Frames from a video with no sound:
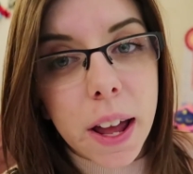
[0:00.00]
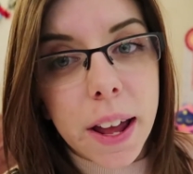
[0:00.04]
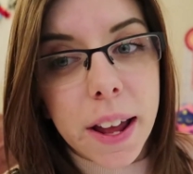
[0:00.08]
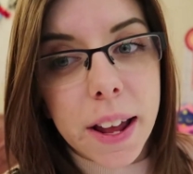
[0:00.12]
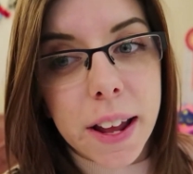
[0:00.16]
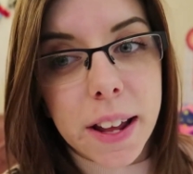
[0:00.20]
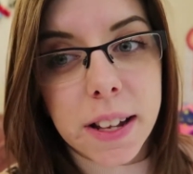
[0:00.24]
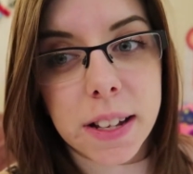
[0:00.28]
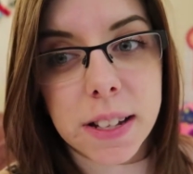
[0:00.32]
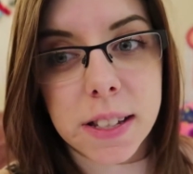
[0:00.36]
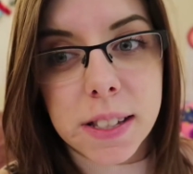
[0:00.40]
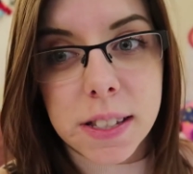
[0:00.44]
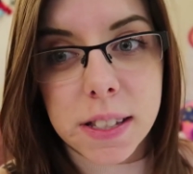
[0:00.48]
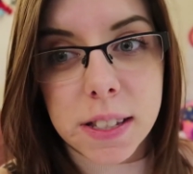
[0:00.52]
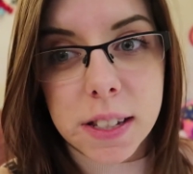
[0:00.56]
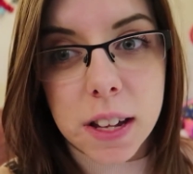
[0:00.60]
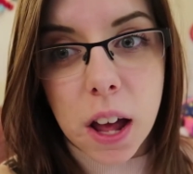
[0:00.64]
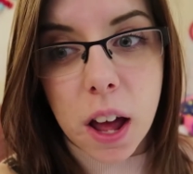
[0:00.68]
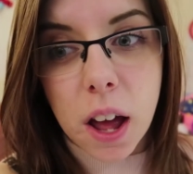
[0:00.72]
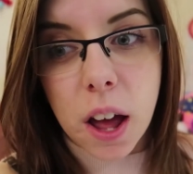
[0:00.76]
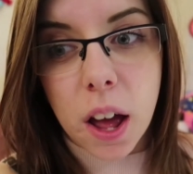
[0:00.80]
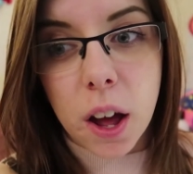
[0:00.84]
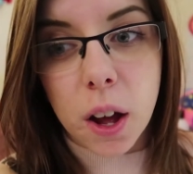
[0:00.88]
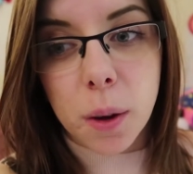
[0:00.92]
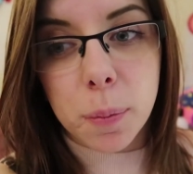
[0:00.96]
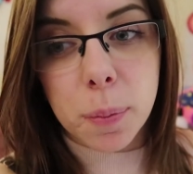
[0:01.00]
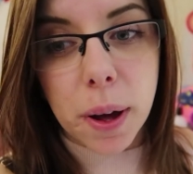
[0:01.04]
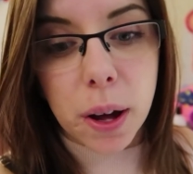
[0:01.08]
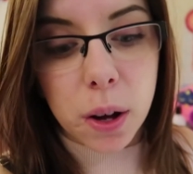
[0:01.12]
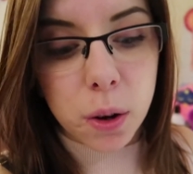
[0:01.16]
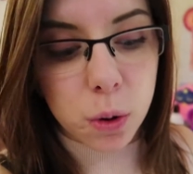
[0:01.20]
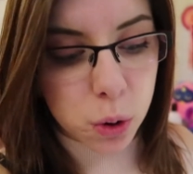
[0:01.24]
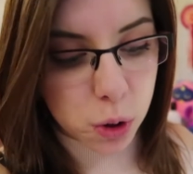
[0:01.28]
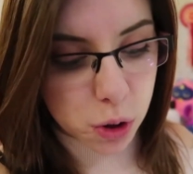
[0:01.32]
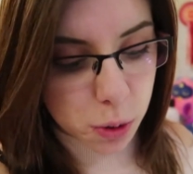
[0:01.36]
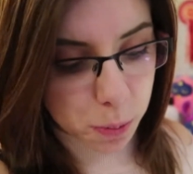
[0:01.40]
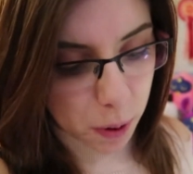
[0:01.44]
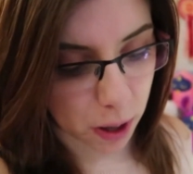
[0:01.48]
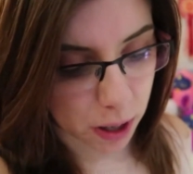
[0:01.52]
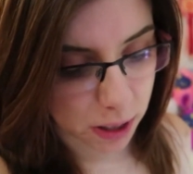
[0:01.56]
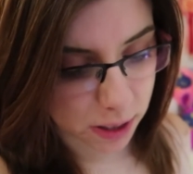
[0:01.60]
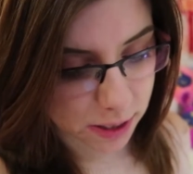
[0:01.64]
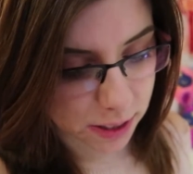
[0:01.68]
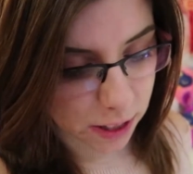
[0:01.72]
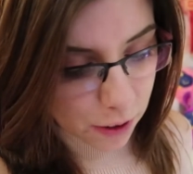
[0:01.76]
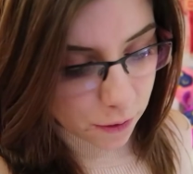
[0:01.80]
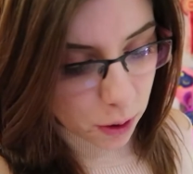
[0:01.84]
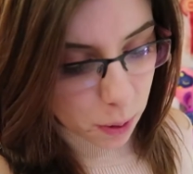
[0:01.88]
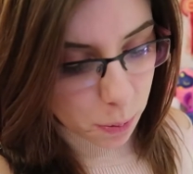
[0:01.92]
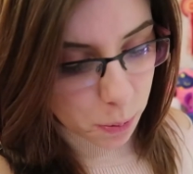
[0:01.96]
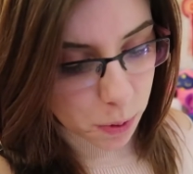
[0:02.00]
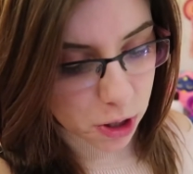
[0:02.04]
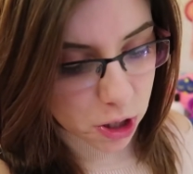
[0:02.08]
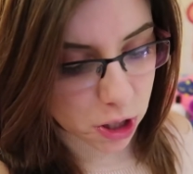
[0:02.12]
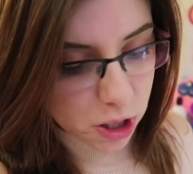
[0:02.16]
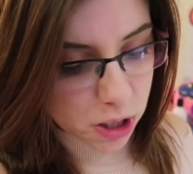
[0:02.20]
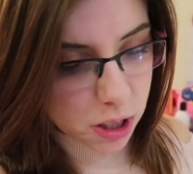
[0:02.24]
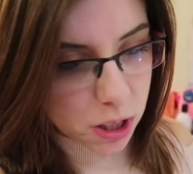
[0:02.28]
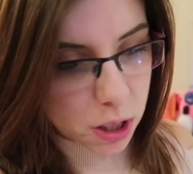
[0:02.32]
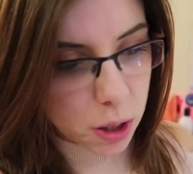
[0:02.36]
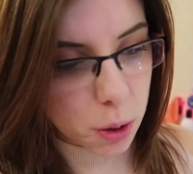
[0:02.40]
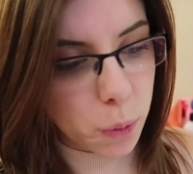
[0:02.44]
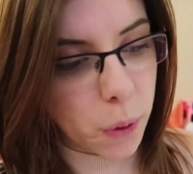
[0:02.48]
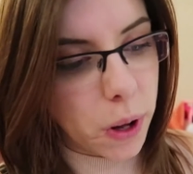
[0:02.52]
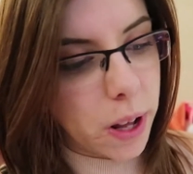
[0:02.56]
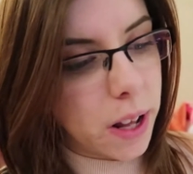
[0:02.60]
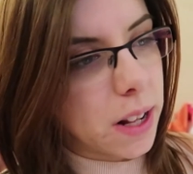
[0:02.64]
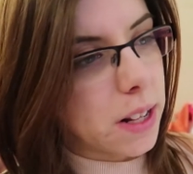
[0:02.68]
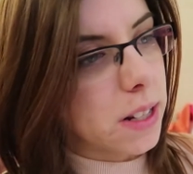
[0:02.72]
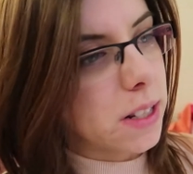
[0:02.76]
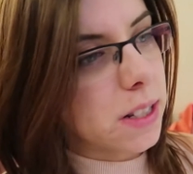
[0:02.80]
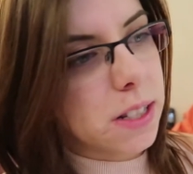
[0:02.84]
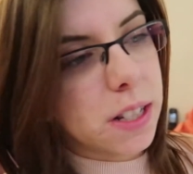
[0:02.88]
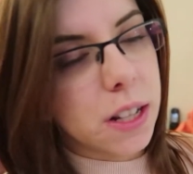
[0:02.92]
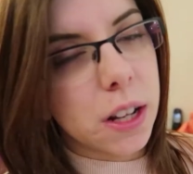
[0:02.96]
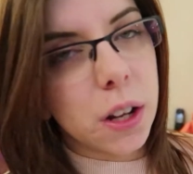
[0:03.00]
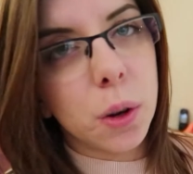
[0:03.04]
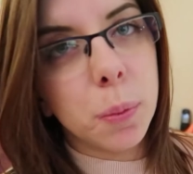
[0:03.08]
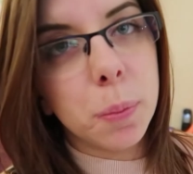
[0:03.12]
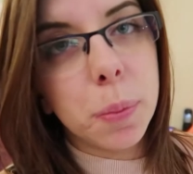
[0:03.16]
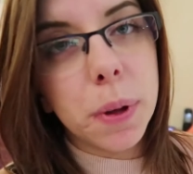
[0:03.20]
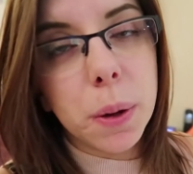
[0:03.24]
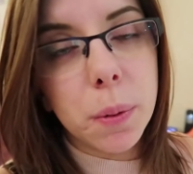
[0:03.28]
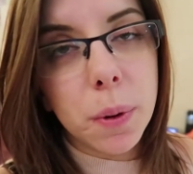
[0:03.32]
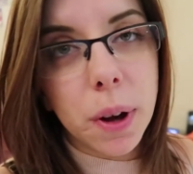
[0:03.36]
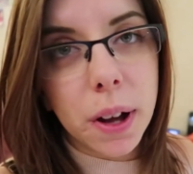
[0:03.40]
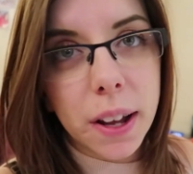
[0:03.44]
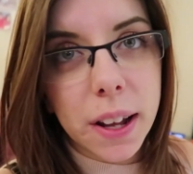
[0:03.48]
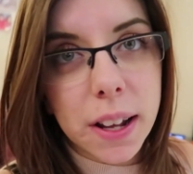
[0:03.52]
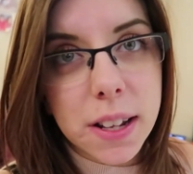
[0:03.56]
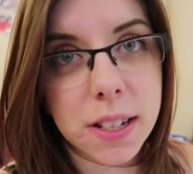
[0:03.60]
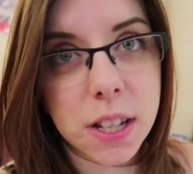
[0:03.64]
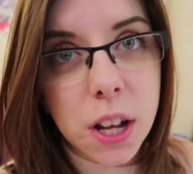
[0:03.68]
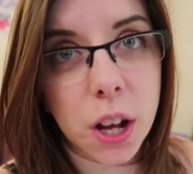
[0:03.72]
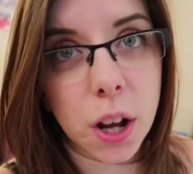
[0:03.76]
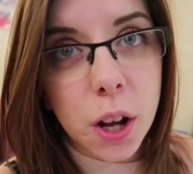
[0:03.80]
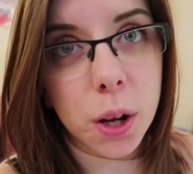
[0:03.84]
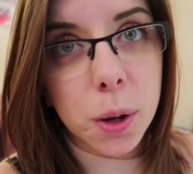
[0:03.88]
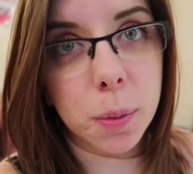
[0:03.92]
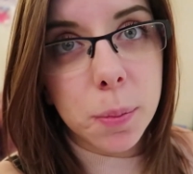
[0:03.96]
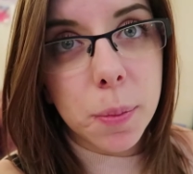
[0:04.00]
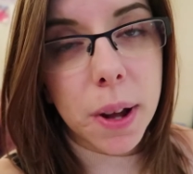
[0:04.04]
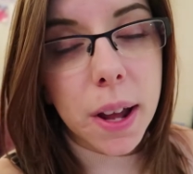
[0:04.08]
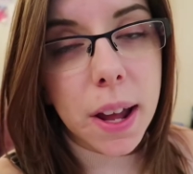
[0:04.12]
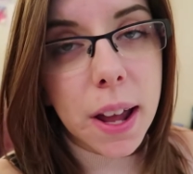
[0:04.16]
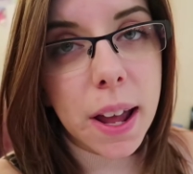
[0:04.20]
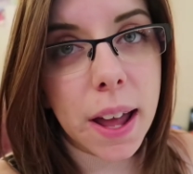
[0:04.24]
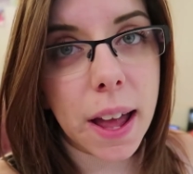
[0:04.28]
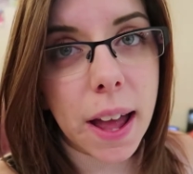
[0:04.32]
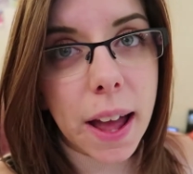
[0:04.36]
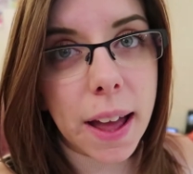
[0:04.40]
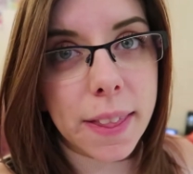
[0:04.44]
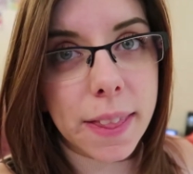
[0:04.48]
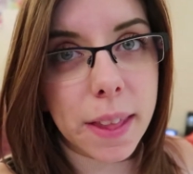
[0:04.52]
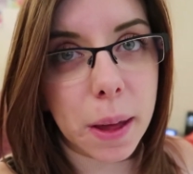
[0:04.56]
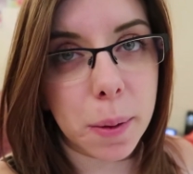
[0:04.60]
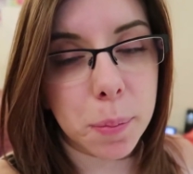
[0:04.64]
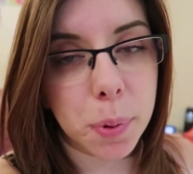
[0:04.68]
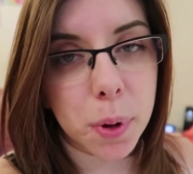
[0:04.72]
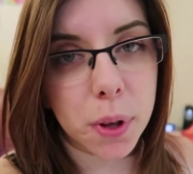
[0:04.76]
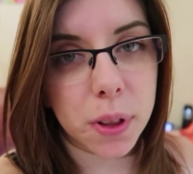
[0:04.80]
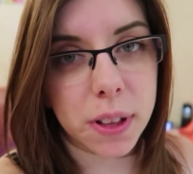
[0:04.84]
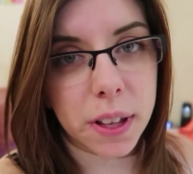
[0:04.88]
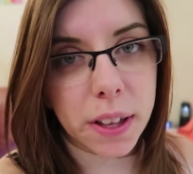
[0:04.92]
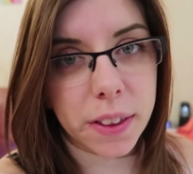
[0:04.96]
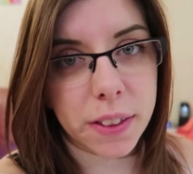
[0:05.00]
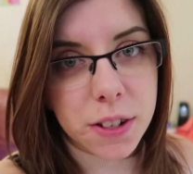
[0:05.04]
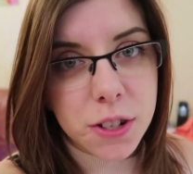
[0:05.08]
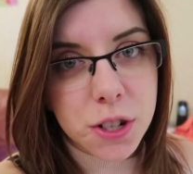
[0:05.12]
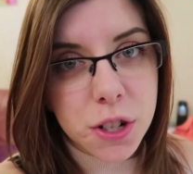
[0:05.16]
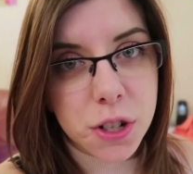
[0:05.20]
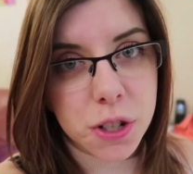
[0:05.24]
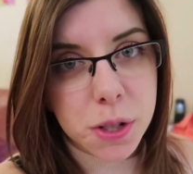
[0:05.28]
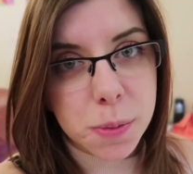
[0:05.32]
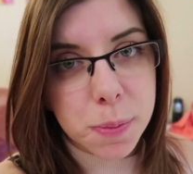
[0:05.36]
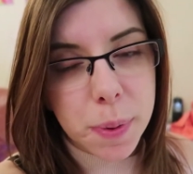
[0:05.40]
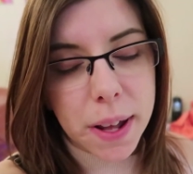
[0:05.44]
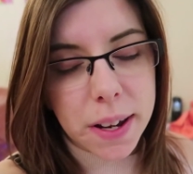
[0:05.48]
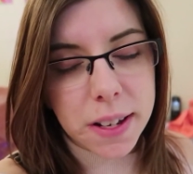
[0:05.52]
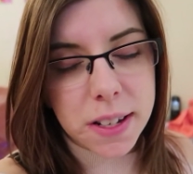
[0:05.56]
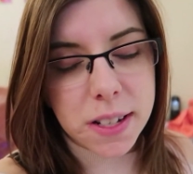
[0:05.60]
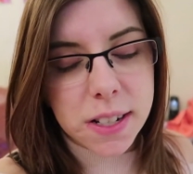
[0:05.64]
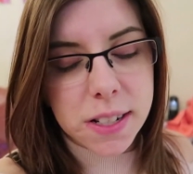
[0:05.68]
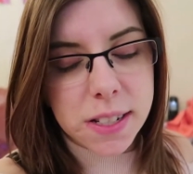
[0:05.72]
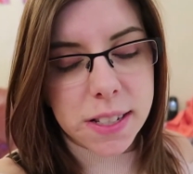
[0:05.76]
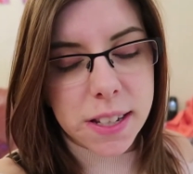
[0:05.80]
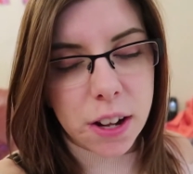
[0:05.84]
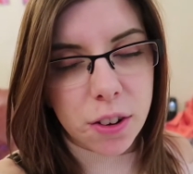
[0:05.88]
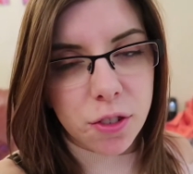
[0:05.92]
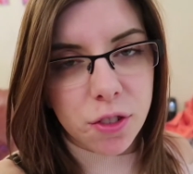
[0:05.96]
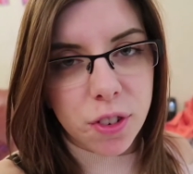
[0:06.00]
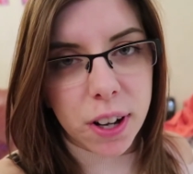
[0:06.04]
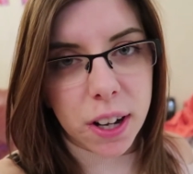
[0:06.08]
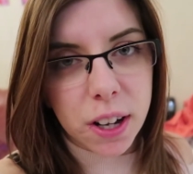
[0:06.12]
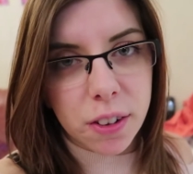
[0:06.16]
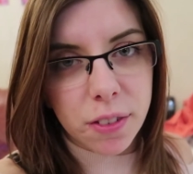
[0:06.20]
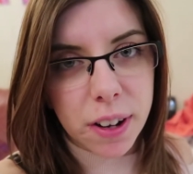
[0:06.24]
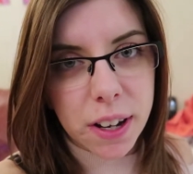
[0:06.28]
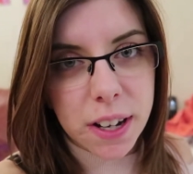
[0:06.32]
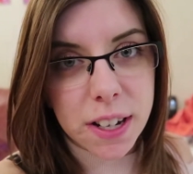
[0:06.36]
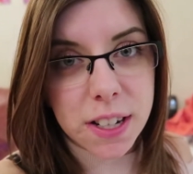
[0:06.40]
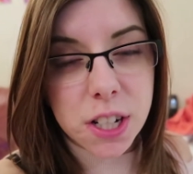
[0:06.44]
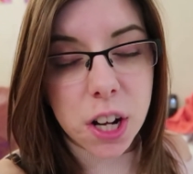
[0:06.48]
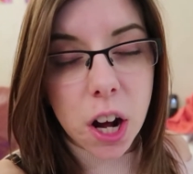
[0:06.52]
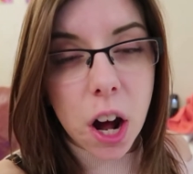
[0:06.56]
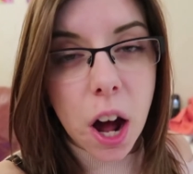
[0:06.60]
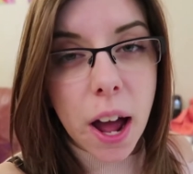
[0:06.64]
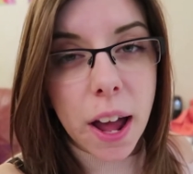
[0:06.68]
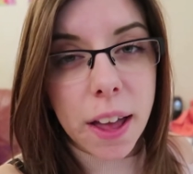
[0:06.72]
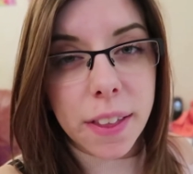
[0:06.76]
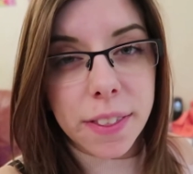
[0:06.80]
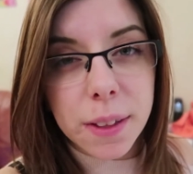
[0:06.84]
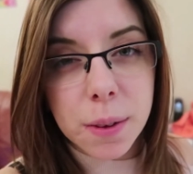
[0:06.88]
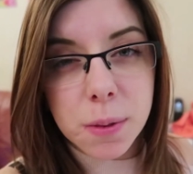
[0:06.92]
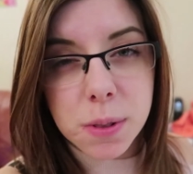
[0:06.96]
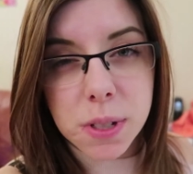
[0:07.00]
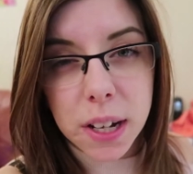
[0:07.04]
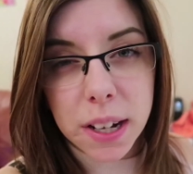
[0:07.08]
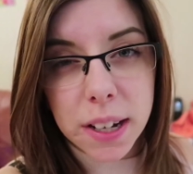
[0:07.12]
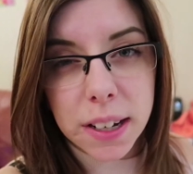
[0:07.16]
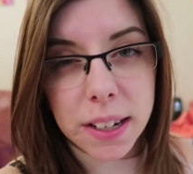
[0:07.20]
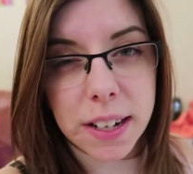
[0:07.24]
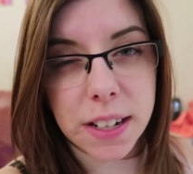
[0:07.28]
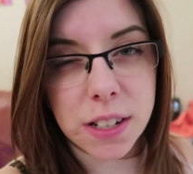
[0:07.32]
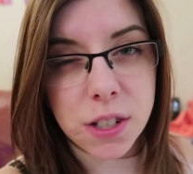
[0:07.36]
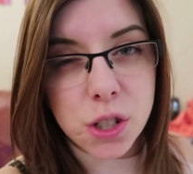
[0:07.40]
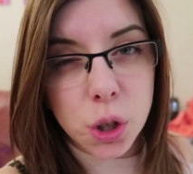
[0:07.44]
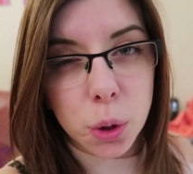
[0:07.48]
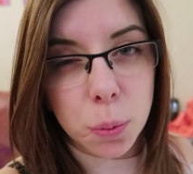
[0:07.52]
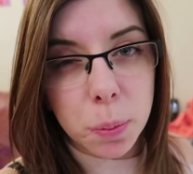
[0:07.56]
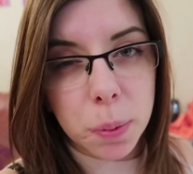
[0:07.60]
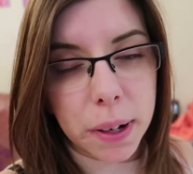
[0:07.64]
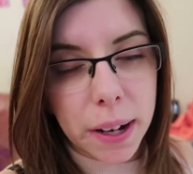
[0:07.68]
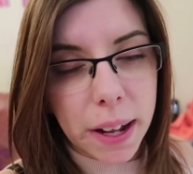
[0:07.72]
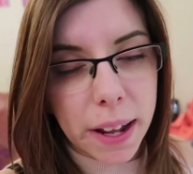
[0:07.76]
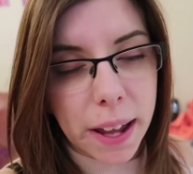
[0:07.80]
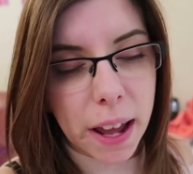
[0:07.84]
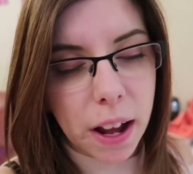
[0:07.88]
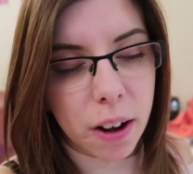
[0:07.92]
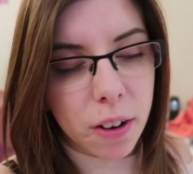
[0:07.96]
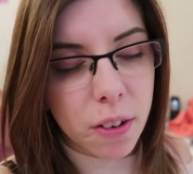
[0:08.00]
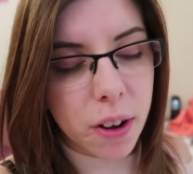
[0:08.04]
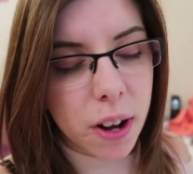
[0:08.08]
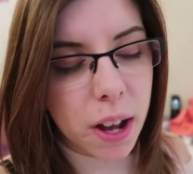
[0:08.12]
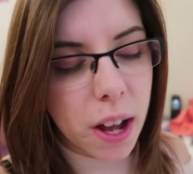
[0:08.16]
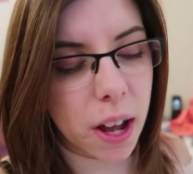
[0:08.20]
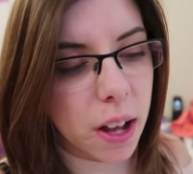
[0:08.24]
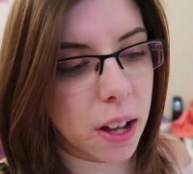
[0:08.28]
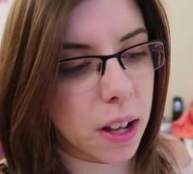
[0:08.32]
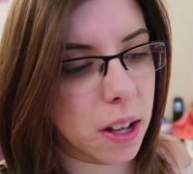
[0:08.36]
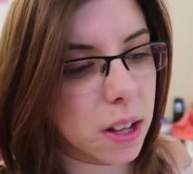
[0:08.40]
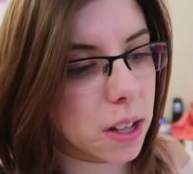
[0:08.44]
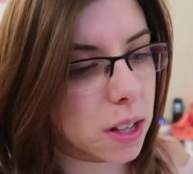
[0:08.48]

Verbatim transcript: It's about 7:15. We're just going to wait until P1 gets home and then put the other two to bed because they're really, really tired. There was like an indoor play area